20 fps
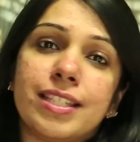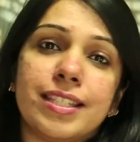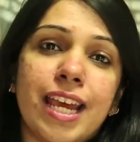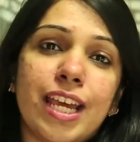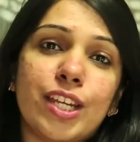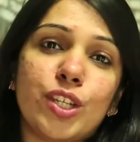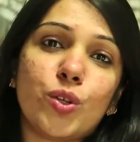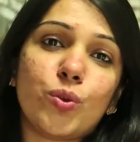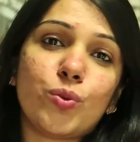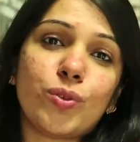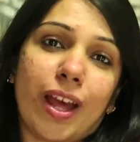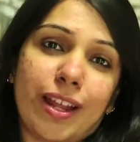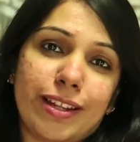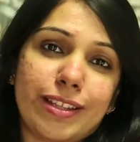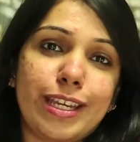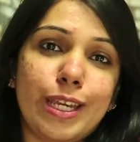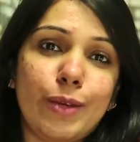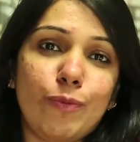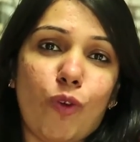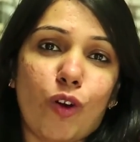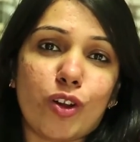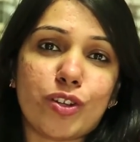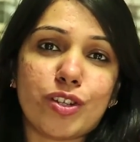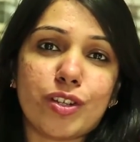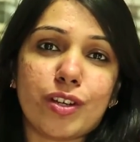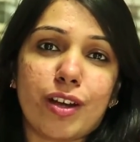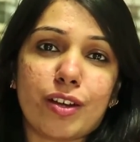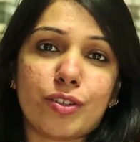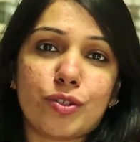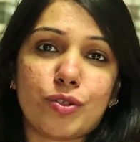Stay tuned and keep
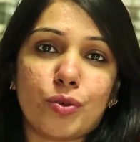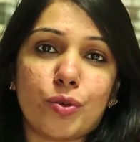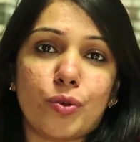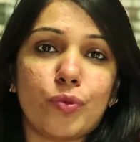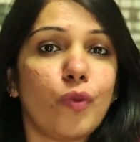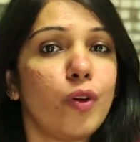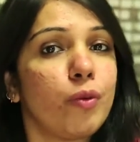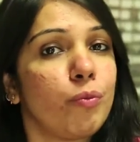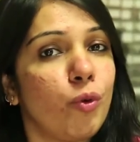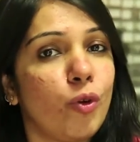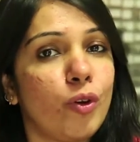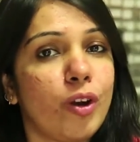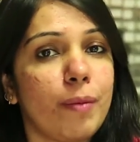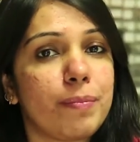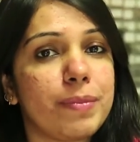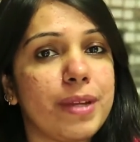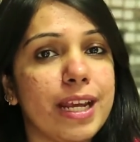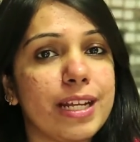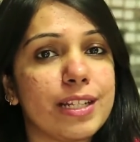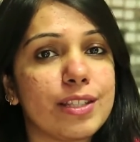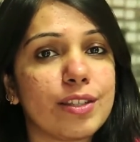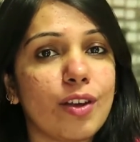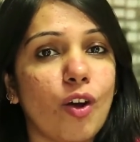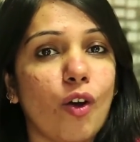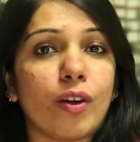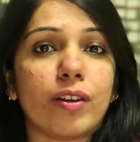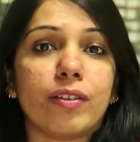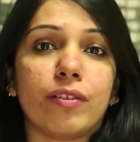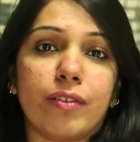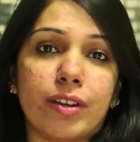watching our show for more updates
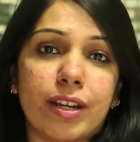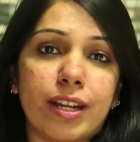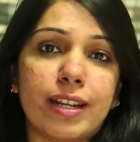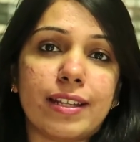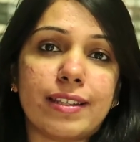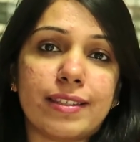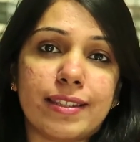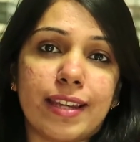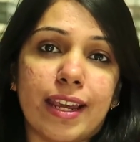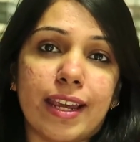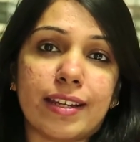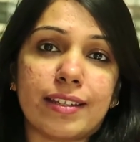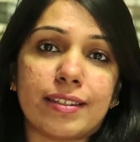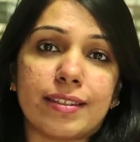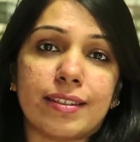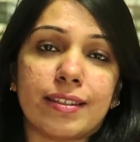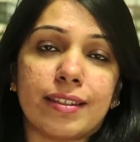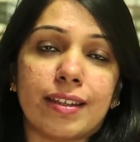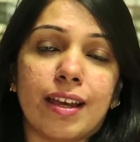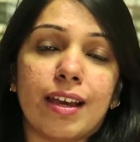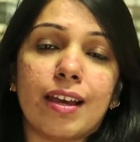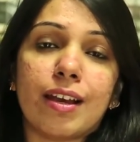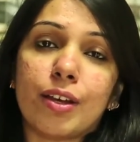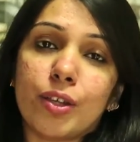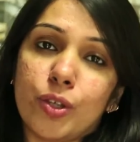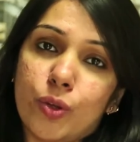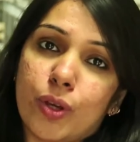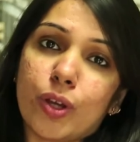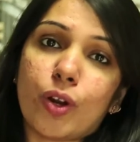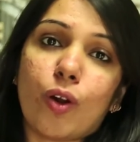on real estate.
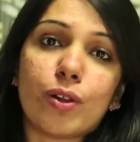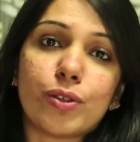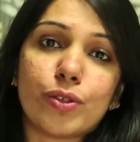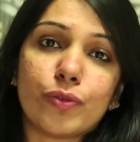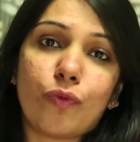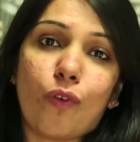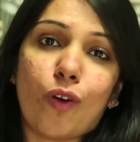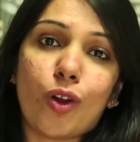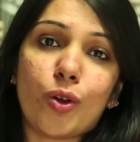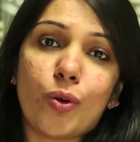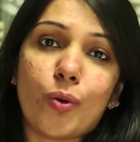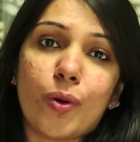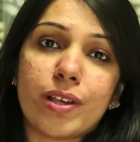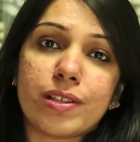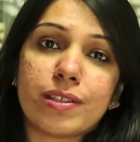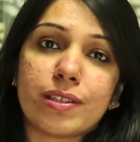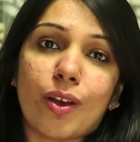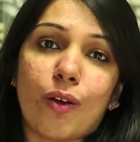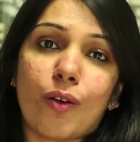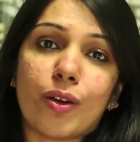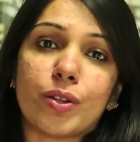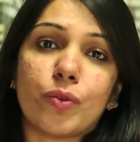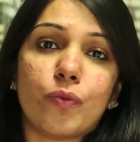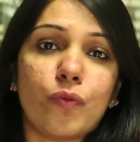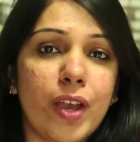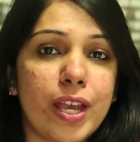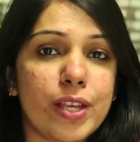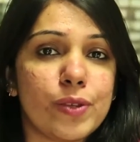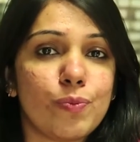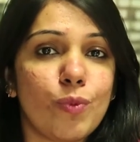You can also follow us on
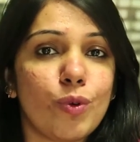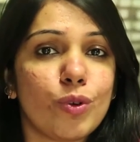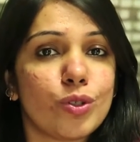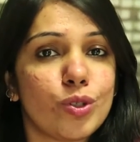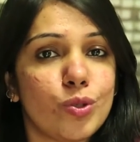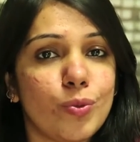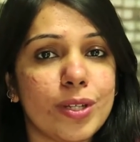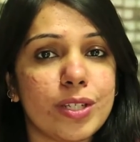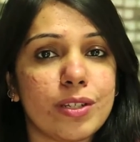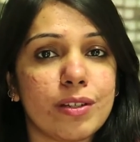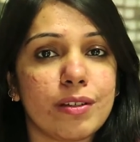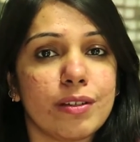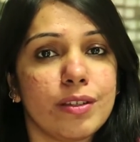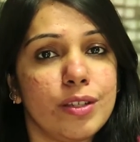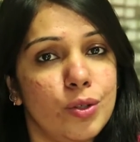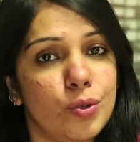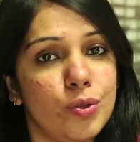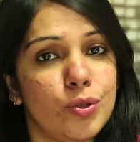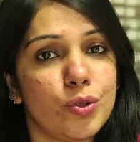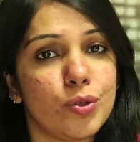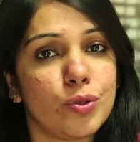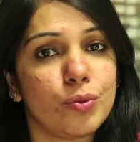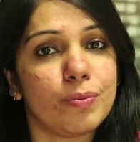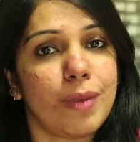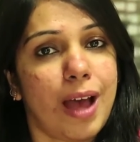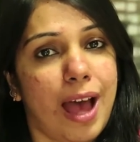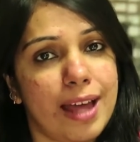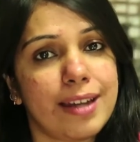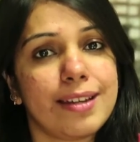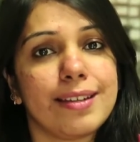Facebook, Twitter, YouTube,
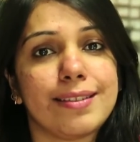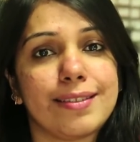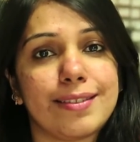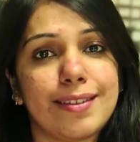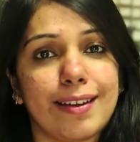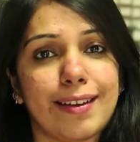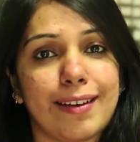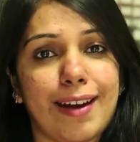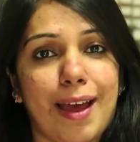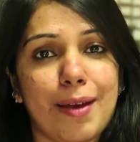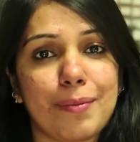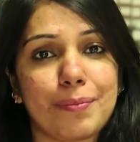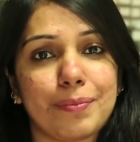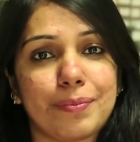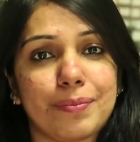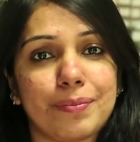and Instagram.